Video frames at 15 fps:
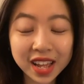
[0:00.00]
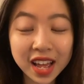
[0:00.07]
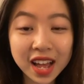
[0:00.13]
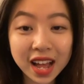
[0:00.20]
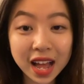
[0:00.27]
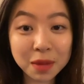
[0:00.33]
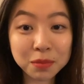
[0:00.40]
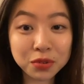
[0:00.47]

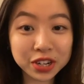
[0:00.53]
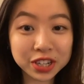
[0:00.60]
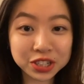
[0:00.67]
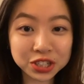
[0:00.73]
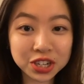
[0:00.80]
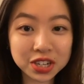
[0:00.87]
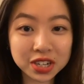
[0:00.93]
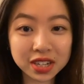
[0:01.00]
I'm pretty
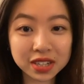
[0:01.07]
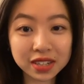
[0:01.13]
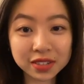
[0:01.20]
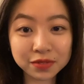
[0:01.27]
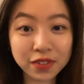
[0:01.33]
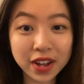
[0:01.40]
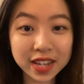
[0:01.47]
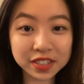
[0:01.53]
sure the
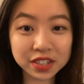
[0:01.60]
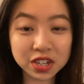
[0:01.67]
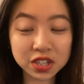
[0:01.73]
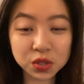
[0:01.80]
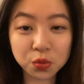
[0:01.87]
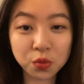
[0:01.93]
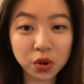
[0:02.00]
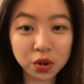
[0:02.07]

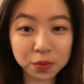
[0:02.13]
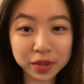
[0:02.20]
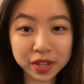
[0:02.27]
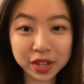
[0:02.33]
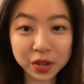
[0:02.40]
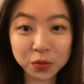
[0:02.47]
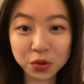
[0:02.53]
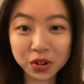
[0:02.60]
advisors will
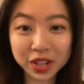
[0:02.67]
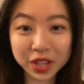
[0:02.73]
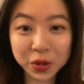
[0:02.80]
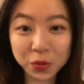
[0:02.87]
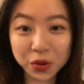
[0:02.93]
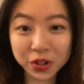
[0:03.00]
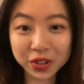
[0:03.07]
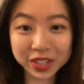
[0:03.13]
be really
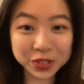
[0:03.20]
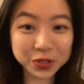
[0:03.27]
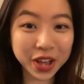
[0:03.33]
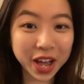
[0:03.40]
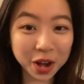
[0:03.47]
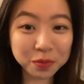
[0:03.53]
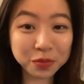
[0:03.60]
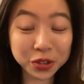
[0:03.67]
willing to
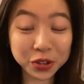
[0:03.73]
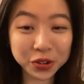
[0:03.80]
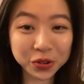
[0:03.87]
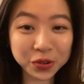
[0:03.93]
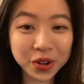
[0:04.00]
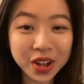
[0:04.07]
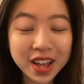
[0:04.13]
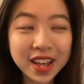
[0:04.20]
help
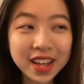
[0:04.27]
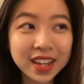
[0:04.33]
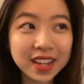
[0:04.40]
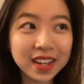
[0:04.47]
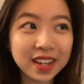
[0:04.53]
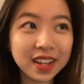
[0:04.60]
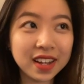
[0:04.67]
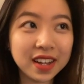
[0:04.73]
you.
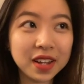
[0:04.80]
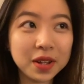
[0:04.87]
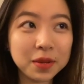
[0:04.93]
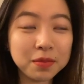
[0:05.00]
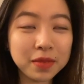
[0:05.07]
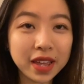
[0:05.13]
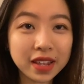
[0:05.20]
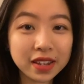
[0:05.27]

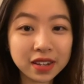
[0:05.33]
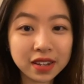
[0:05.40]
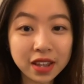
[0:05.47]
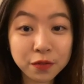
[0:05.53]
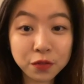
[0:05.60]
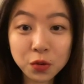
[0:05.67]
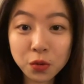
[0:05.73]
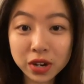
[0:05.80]
And
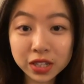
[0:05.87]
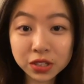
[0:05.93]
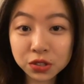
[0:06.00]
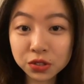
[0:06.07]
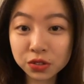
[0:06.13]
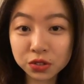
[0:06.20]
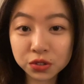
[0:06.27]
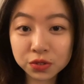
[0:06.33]
if you wanted
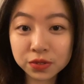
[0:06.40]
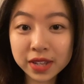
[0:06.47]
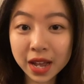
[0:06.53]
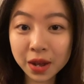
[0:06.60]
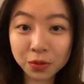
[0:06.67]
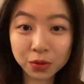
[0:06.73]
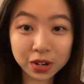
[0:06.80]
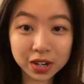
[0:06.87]
to do
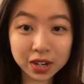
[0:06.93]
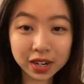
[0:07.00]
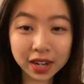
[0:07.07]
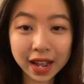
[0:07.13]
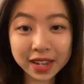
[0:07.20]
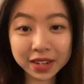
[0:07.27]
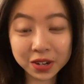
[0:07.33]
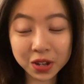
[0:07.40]
network,
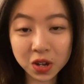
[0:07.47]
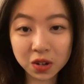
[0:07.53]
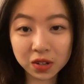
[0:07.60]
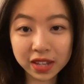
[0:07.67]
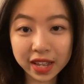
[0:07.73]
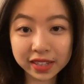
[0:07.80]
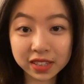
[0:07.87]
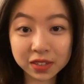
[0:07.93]
I know
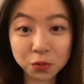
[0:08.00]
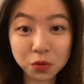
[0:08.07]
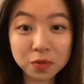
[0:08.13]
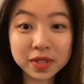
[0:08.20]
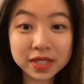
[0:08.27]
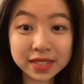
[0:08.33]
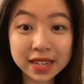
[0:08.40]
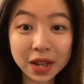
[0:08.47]
like the
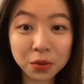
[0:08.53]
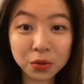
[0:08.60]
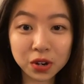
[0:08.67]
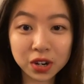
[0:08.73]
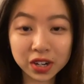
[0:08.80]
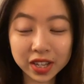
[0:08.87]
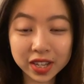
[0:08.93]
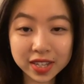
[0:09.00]
Women's
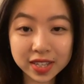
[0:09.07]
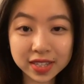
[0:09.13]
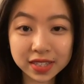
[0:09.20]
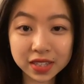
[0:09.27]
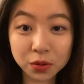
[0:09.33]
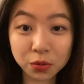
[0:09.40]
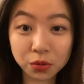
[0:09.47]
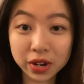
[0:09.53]
Network
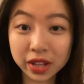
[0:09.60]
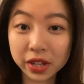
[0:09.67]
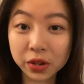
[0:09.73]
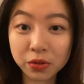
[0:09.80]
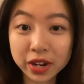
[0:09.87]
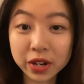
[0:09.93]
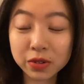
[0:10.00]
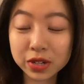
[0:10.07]
is a really
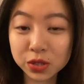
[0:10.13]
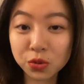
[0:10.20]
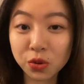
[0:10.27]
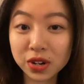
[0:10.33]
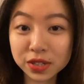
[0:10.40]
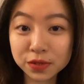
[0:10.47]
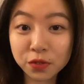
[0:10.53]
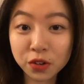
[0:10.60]
great
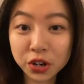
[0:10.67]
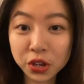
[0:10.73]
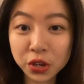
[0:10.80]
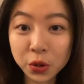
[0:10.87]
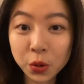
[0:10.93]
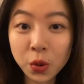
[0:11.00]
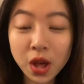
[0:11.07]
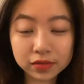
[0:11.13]
resource for
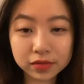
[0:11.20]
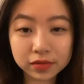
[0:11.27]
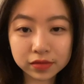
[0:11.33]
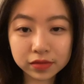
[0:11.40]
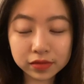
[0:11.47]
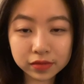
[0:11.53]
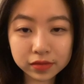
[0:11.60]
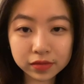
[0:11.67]
you.
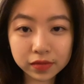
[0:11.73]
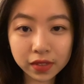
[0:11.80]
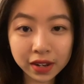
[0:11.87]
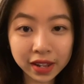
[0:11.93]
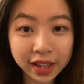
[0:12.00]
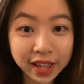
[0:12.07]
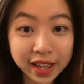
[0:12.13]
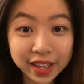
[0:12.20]

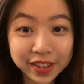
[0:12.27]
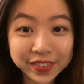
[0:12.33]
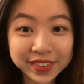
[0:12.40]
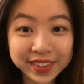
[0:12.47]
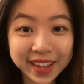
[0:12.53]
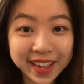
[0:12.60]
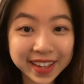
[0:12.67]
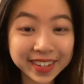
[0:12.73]
And
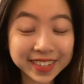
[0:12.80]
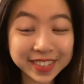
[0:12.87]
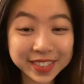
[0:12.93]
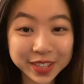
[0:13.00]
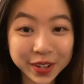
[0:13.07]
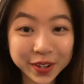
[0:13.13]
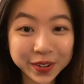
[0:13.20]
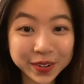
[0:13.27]
yeah,
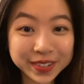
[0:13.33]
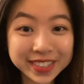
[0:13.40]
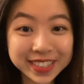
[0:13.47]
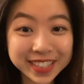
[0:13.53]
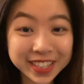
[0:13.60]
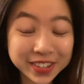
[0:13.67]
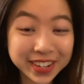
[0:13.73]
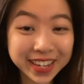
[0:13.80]
so
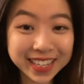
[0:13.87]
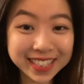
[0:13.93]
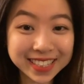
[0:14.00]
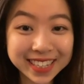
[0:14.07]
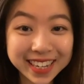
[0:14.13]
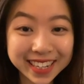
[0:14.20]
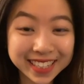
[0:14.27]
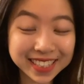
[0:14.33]
see you guys
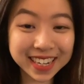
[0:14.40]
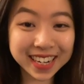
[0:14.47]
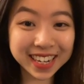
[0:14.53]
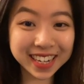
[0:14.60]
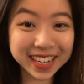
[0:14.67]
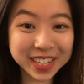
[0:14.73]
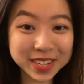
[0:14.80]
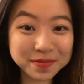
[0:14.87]
next time.